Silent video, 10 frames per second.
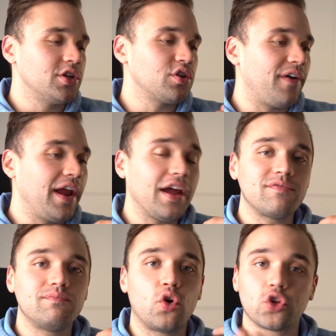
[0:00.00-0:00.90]
So if I
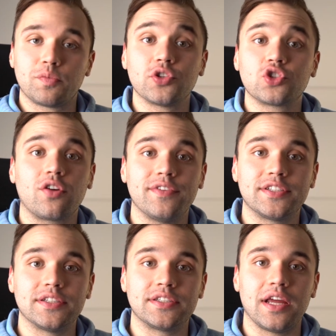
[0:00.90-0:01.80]
have multiple
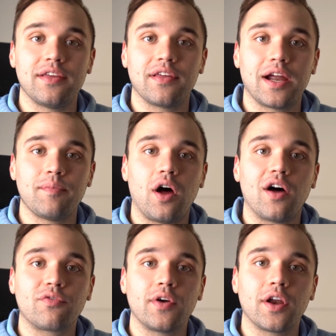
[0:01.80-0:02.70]
services, say, that I'm
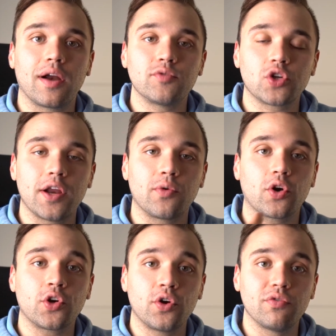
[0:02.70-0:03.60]
offering or I'm trying to
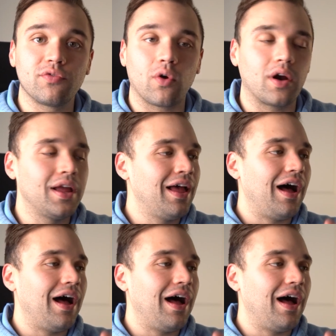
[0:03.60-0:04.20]
recruit for,